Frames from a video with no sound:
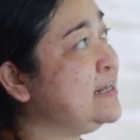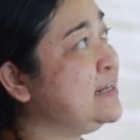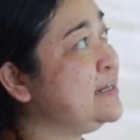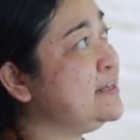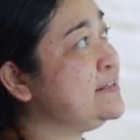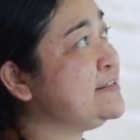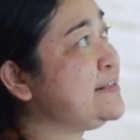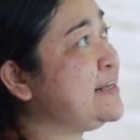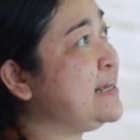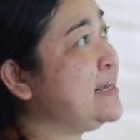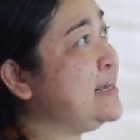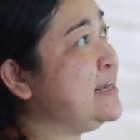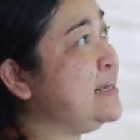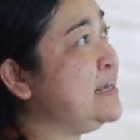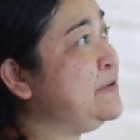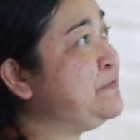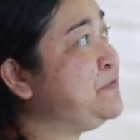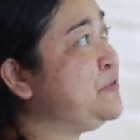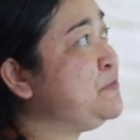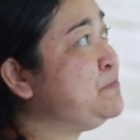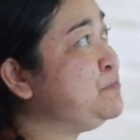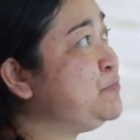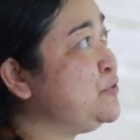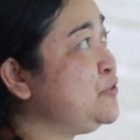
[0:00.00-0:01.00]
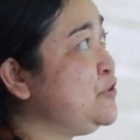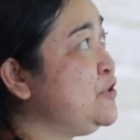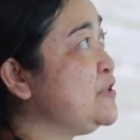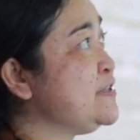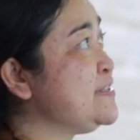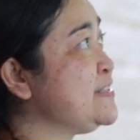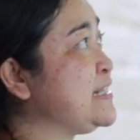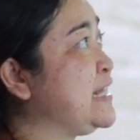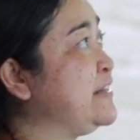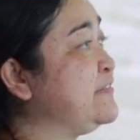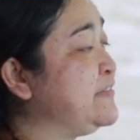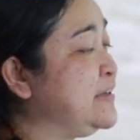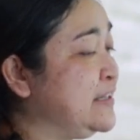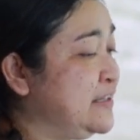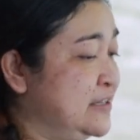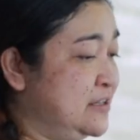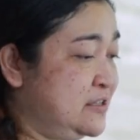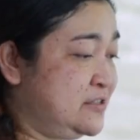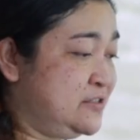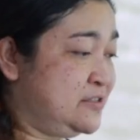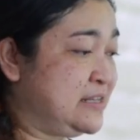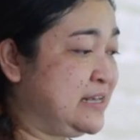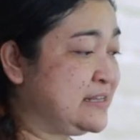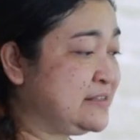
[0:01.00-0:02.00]
say if you put yourself
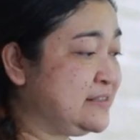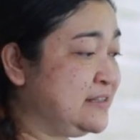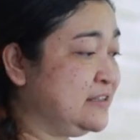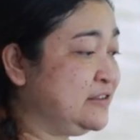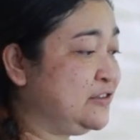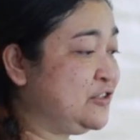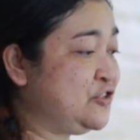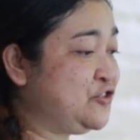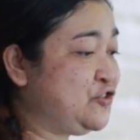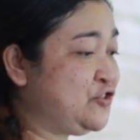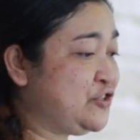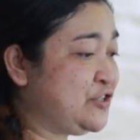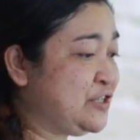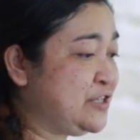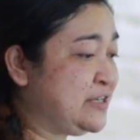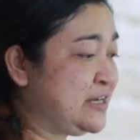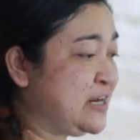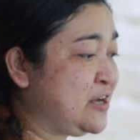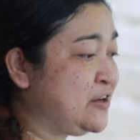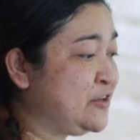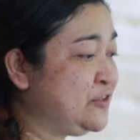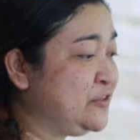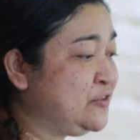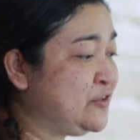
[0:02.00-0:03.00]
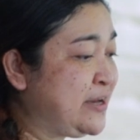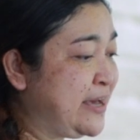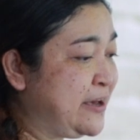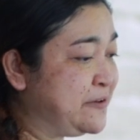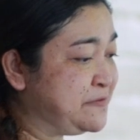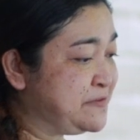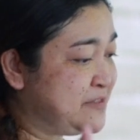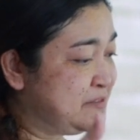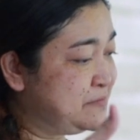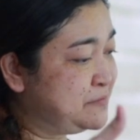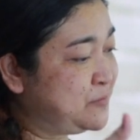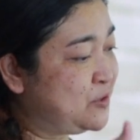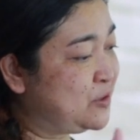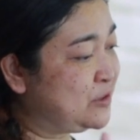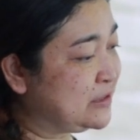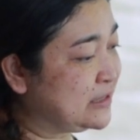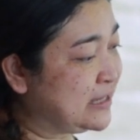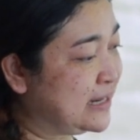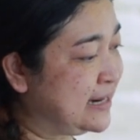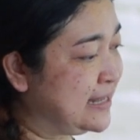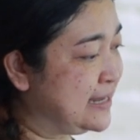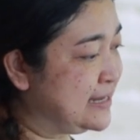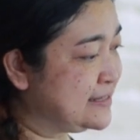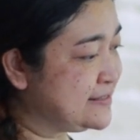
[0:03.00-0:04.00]
as the teacher. Now you have small
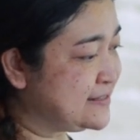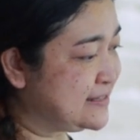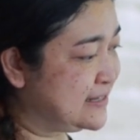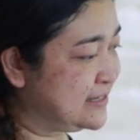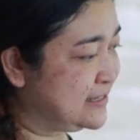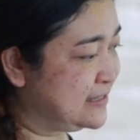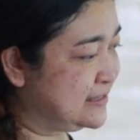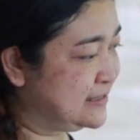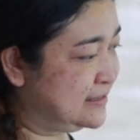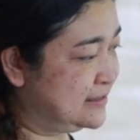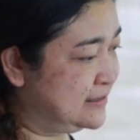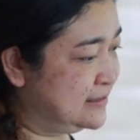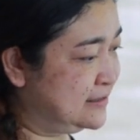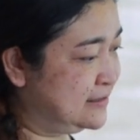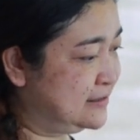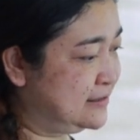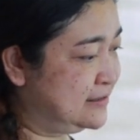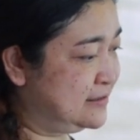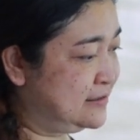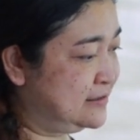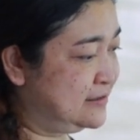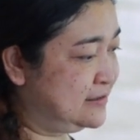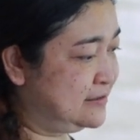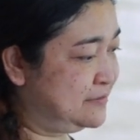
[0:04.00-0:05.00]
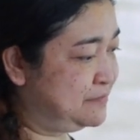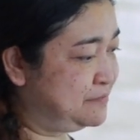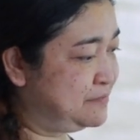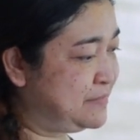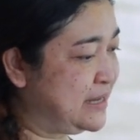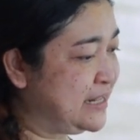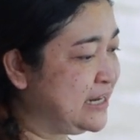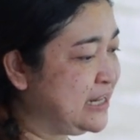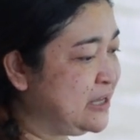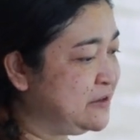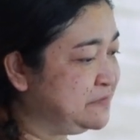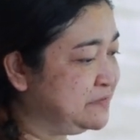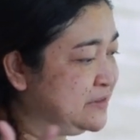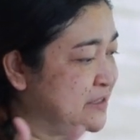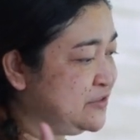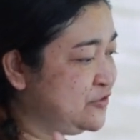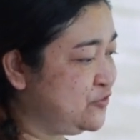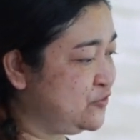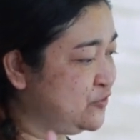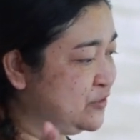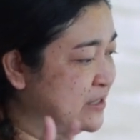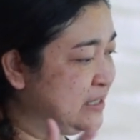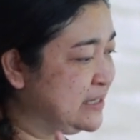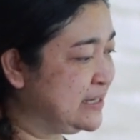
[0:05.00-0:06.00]
class, and many of the
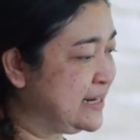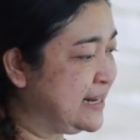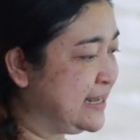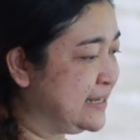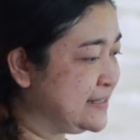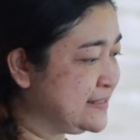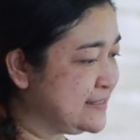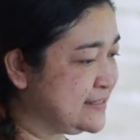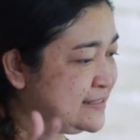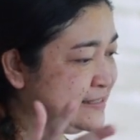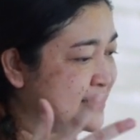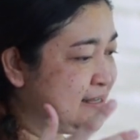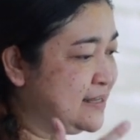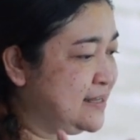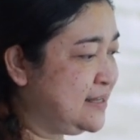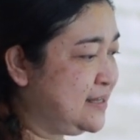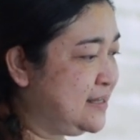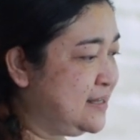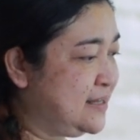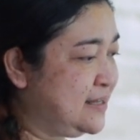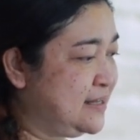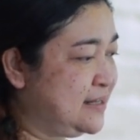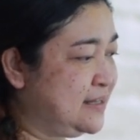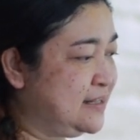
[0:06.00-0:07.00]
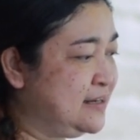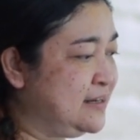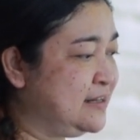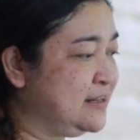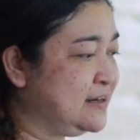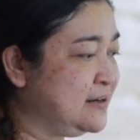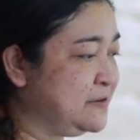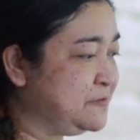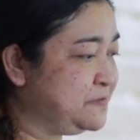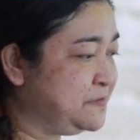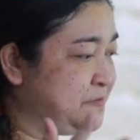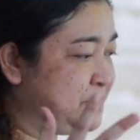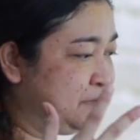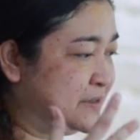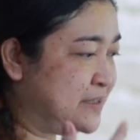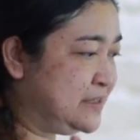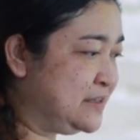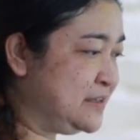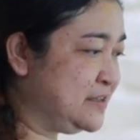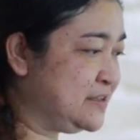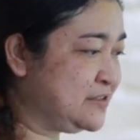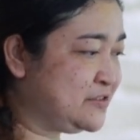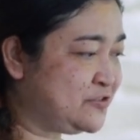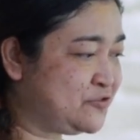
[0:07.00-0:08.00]
students has a lot of
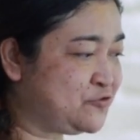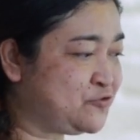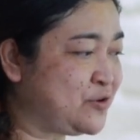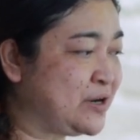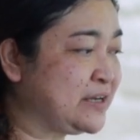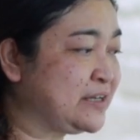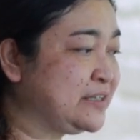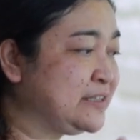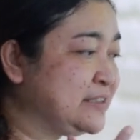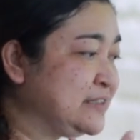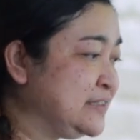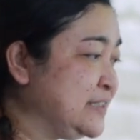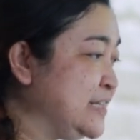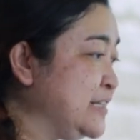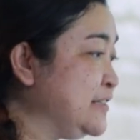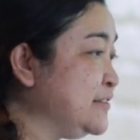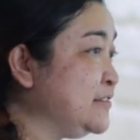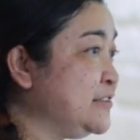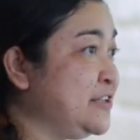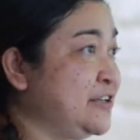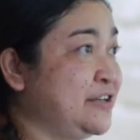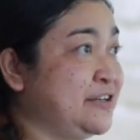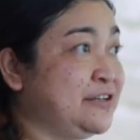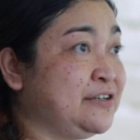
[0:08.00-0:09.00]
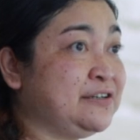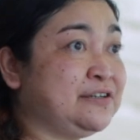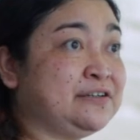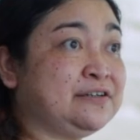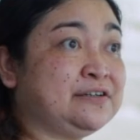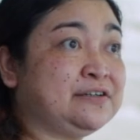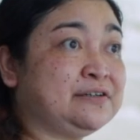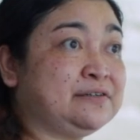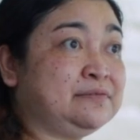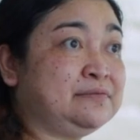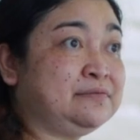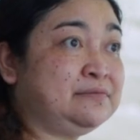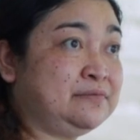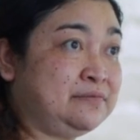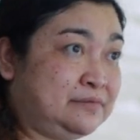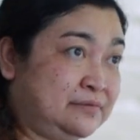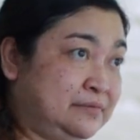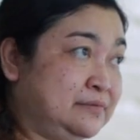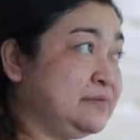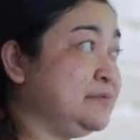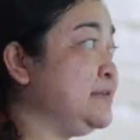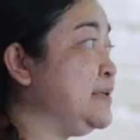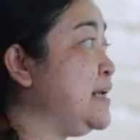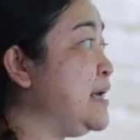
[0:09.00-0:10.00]
struggle in their
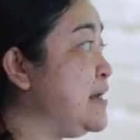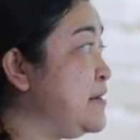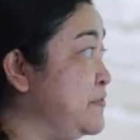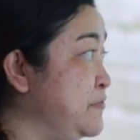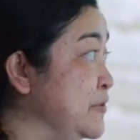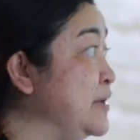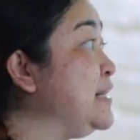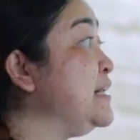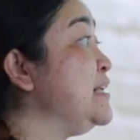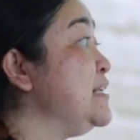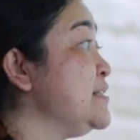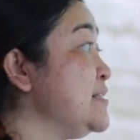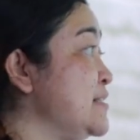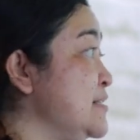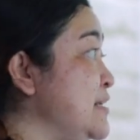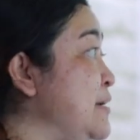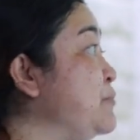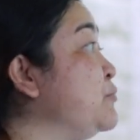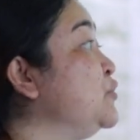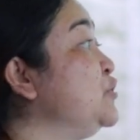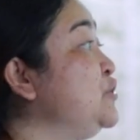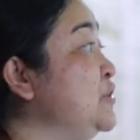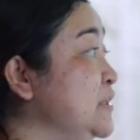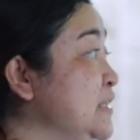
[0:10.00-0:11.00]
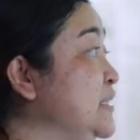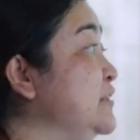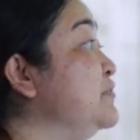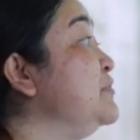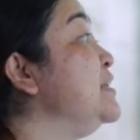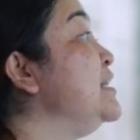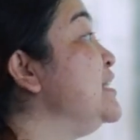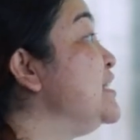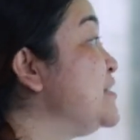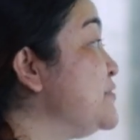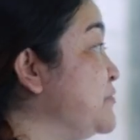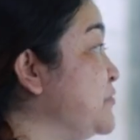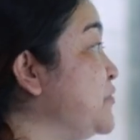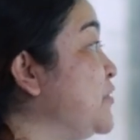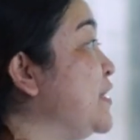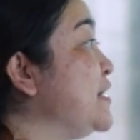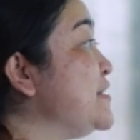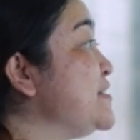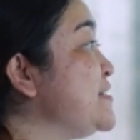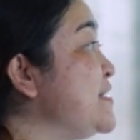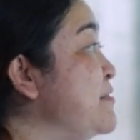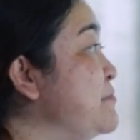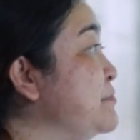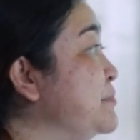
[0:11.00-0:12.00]
emotional release, for
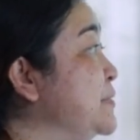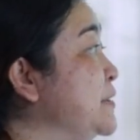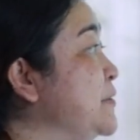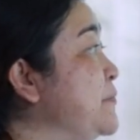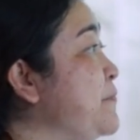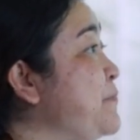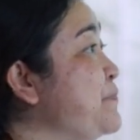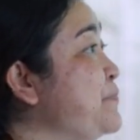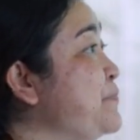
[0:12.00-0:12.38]
example.